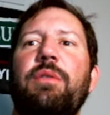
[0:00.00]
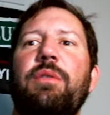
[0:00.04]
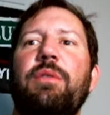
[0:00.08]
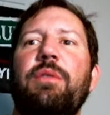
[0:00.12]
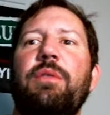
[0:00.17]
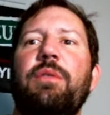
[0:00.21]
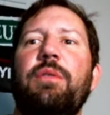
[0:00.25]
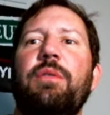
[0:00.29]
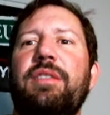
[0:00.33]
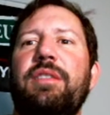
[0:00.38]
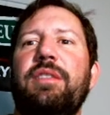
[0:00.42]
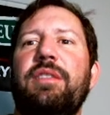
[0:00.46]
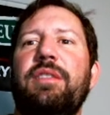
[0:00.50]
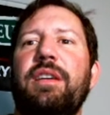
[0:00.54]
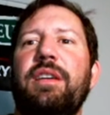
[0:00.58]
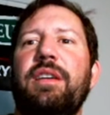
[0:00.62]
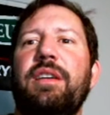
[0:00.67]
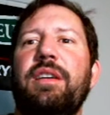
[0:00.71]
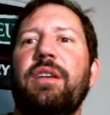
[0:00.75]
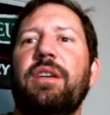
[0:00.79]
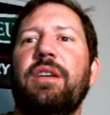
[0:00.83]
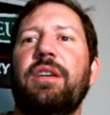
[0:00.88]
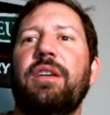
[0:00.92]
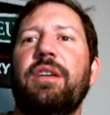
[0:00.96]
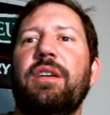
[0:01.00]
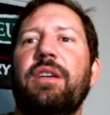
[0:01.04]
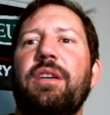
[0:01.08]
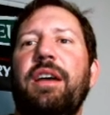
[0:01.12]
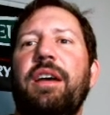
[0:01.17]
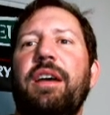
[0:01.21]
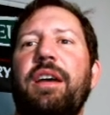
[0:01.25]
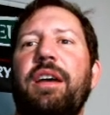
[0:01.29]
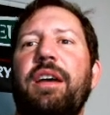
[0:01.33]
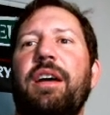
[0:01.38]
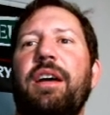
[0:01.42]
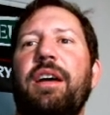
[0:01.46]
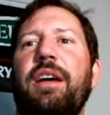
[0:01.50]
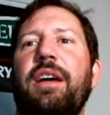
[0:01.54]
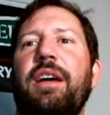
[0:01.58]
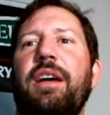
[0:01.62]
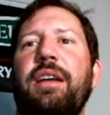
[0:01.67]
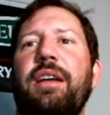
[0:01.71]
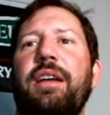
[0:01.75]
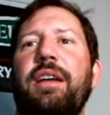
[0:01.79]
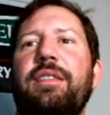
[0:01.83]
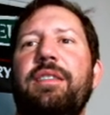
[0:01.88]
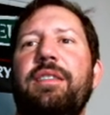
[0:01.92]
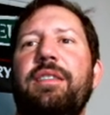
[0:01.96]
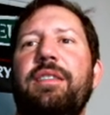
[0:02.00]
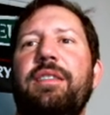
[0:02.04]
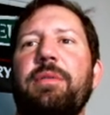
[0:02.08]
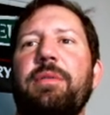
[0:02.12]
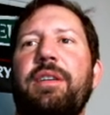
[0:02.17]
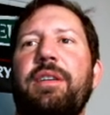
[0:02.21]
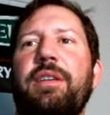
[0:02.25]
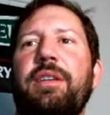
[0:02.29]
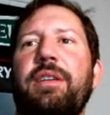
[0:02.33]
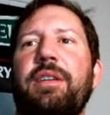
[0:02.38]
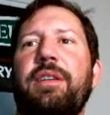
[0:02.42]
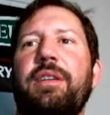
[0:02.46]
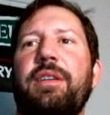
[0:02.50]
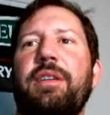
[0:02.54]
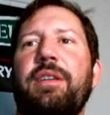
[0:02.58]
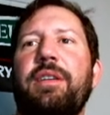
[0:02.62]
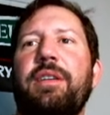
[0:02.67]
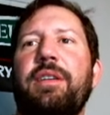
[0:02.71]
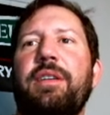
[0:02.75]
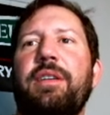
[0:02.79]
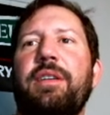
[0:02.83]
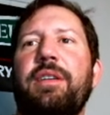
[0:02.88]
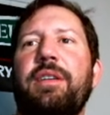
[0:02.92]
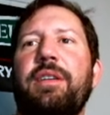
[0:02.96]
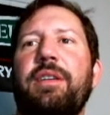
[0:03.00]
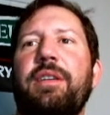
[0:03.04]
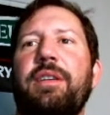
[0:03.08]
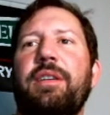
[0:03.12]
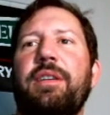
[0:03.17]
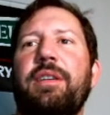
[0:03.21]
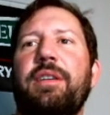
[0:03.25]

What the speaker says: of these things. Okay, alright. Deeper Connect Mini.